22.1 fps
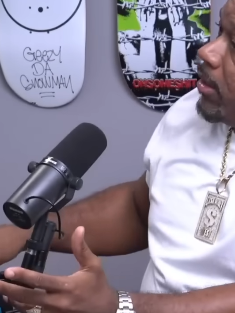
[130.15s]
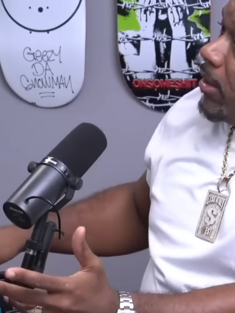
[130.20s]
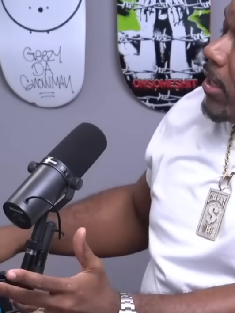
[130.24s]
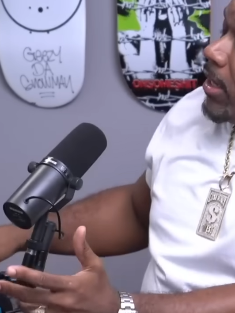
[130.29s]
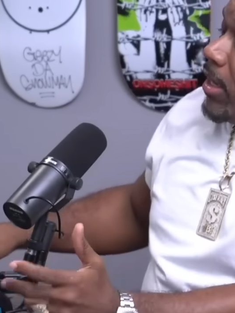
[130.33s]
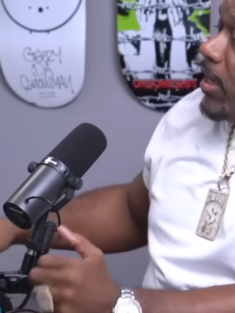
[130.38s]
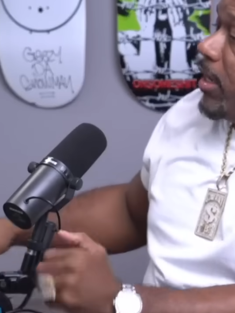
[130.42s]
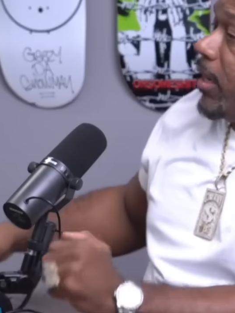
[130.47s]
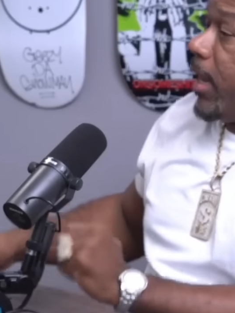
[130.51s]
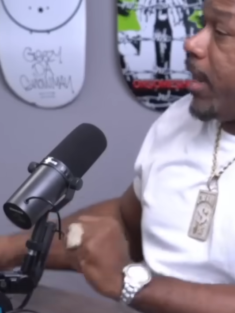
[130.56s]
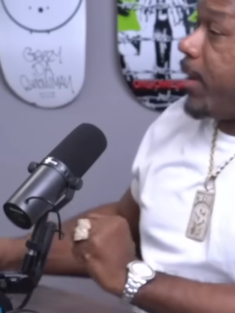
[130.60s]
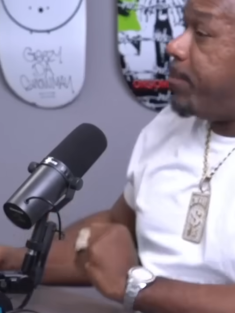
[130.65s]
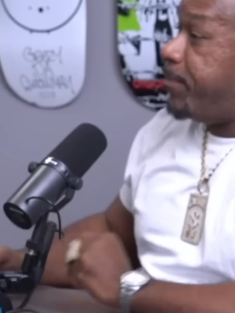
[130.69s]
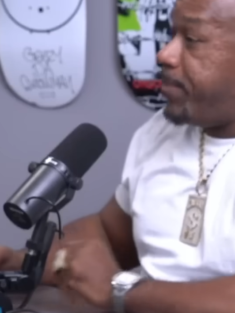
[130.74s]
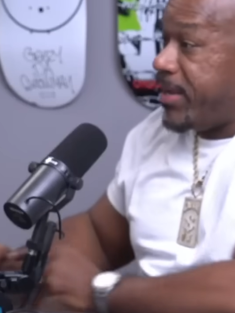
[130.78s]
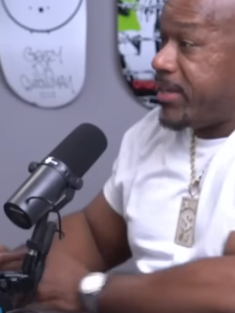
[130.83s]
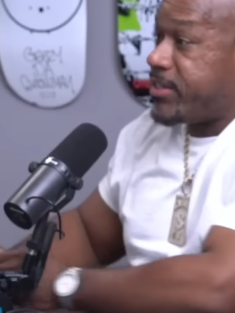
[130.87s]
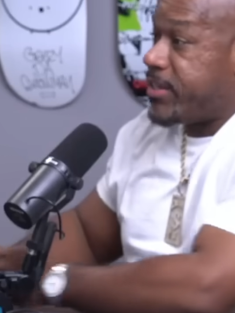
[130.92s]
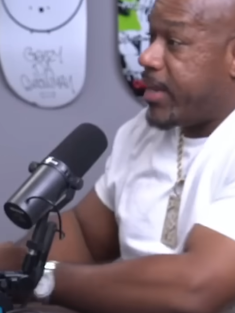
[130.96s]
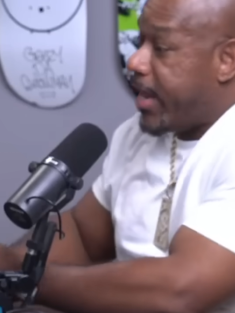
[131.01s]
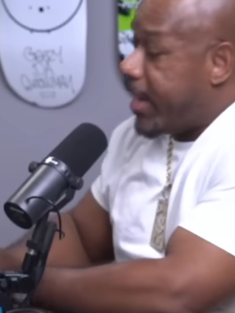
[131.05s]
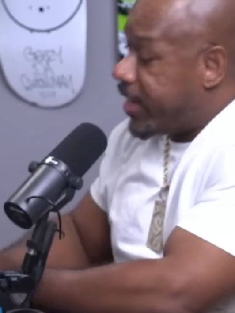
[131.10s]
He like
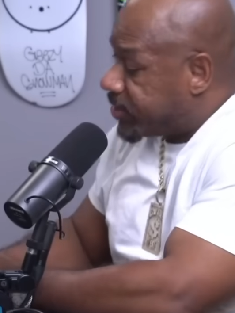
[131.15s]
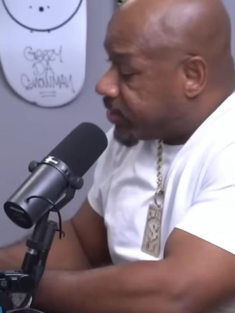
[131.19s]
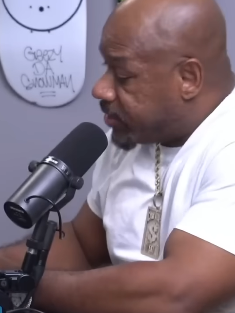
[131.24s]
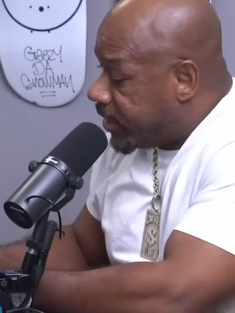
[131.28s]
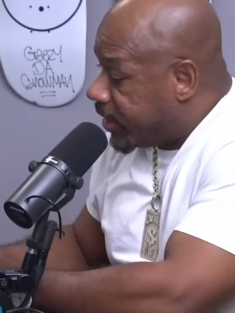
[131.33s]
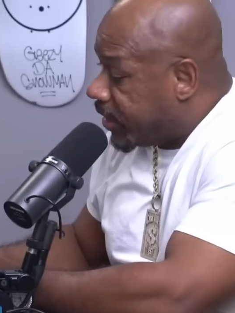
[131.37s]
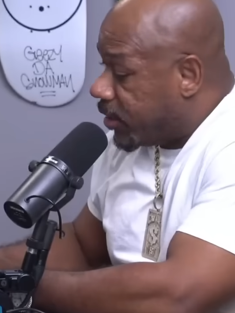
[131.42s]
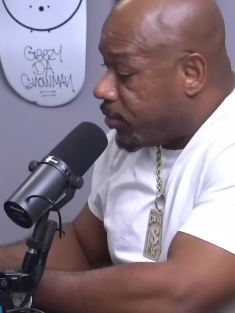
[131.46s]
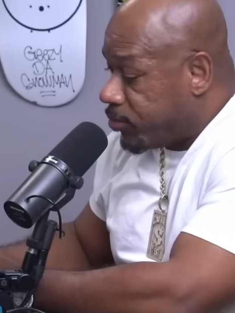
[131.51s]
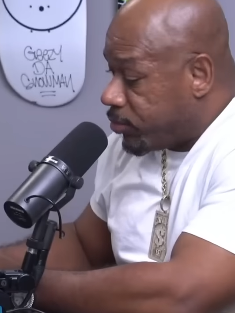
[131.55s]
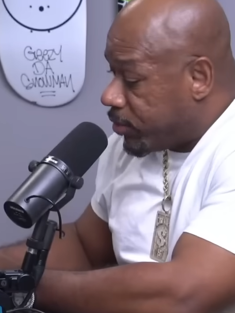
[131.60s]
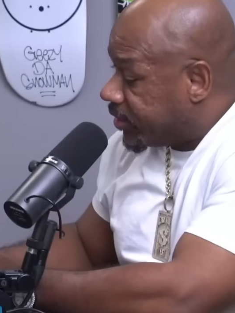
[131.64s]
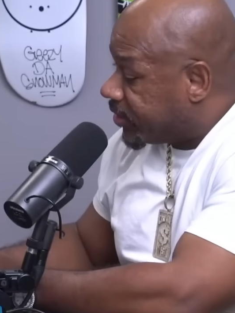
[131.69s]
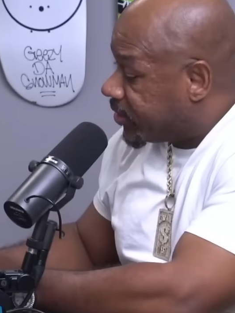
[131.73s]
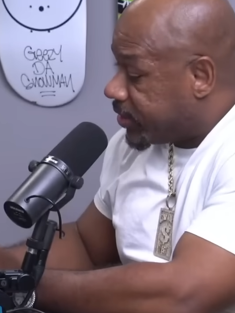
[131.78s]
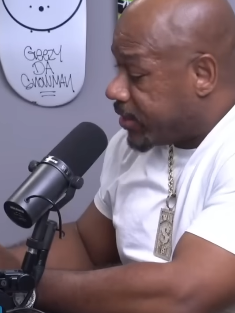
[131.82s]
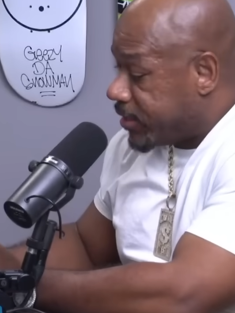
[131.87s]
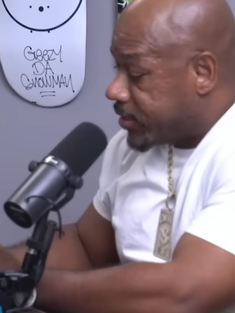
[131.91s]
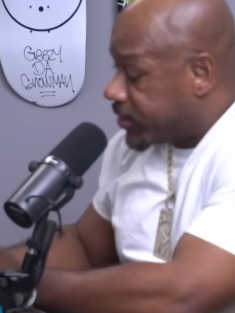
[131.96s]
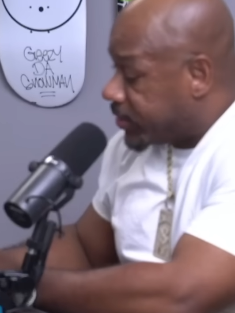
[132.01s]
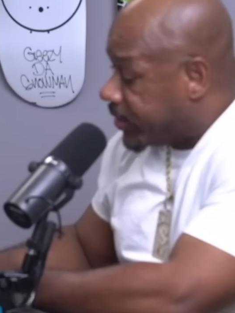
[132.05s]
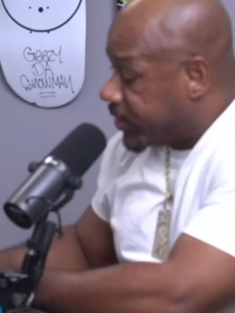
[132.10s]
bitch ass nigga, which
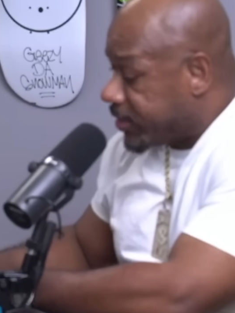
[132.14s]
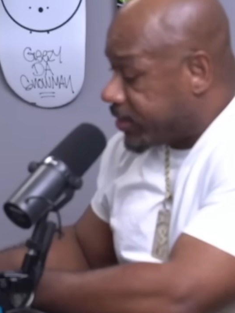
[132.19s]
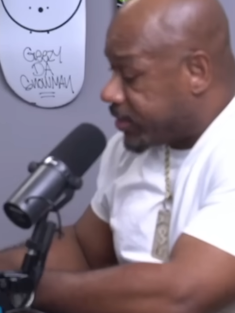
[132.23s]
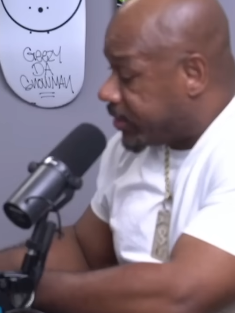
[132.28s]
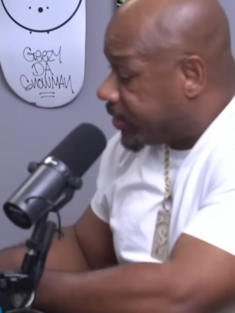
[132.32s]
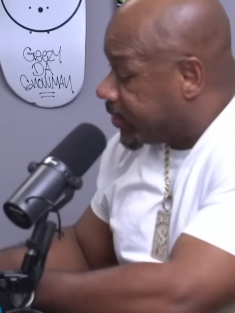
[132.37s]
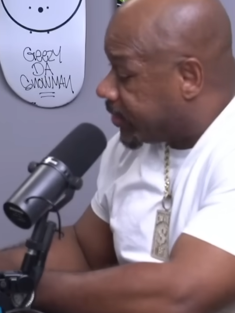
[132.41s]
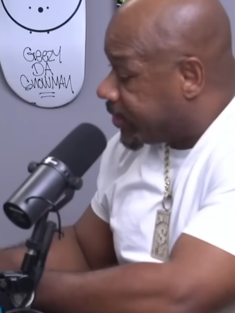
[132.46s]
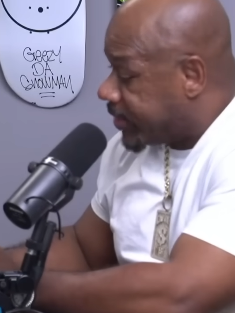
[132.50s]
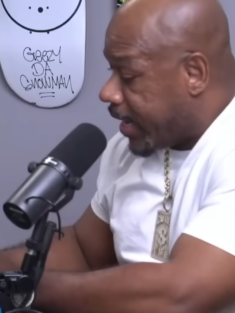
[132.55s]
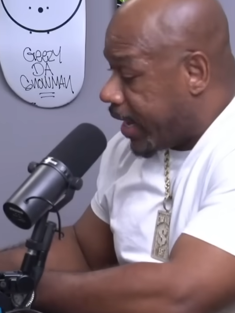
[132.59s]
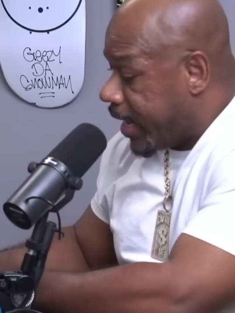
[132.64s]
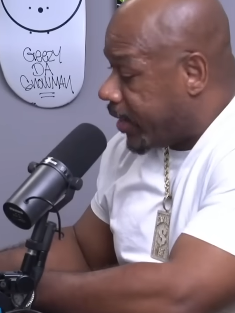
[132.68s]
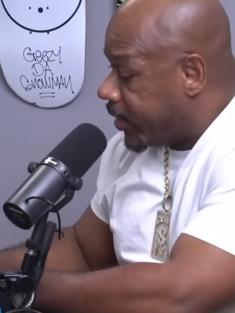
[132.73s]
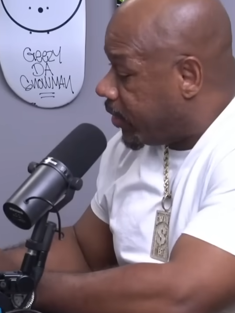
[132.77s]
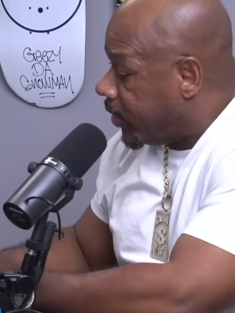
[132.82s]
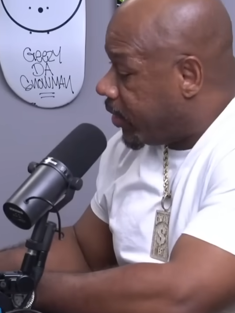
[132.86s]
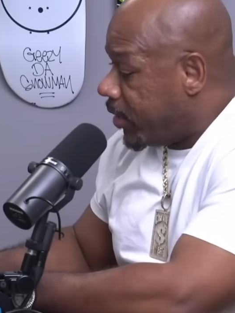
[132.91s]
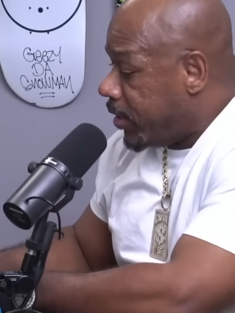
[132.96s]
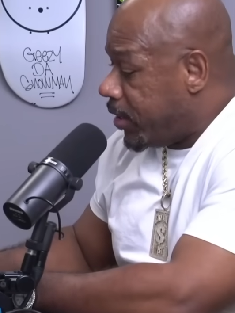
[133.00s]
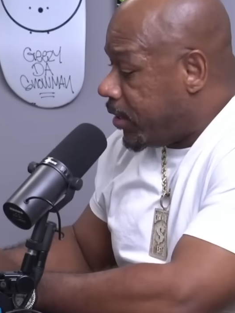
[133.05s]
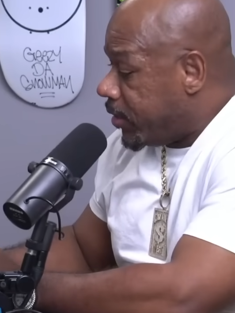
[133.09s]
this, this, this, that,
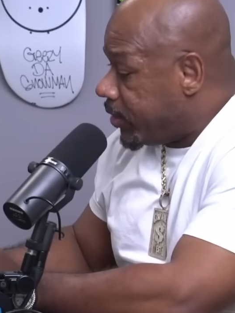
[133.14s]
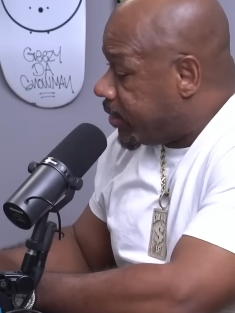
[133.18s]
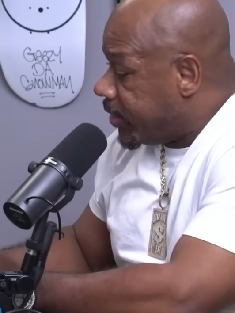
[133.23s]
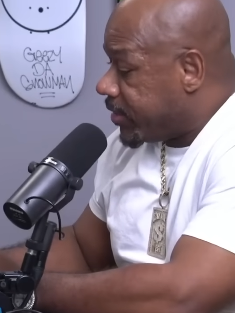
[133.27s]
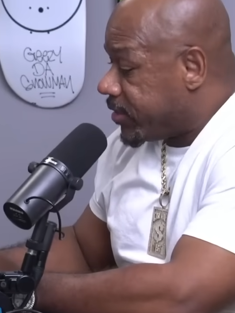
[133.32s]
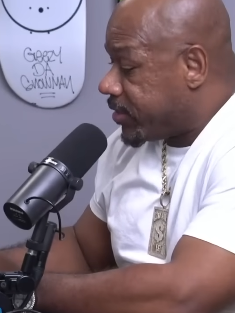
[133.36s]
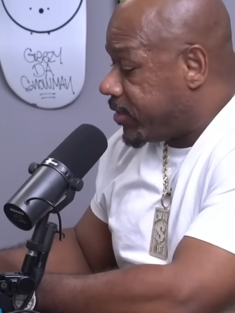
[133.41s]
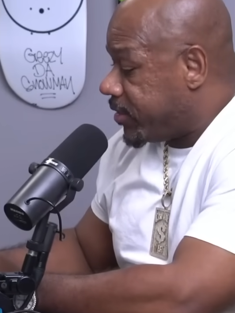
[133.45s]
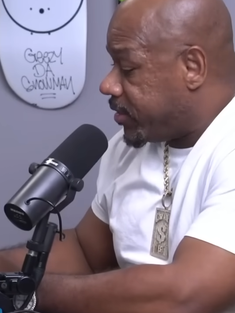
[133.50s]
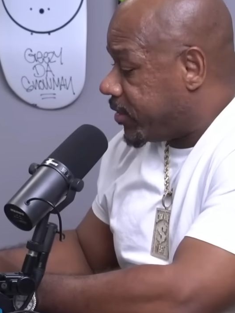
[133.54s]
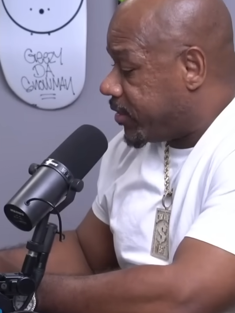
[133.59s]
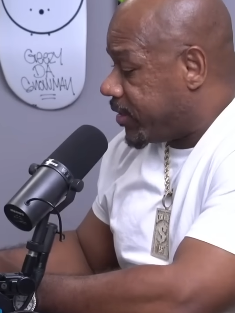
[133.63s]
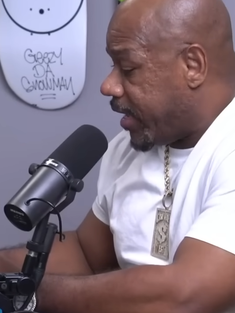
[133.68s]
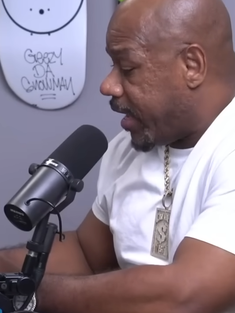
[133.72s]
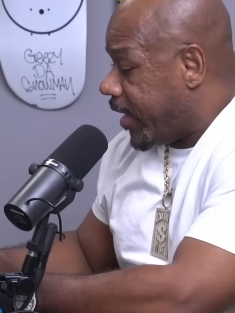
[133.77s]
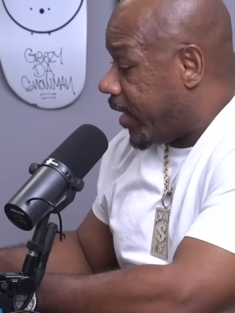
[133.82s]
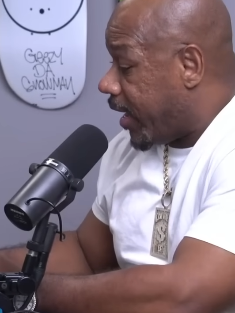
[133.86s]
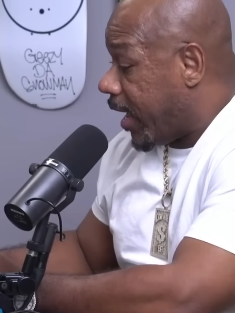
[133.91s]
this, this, that.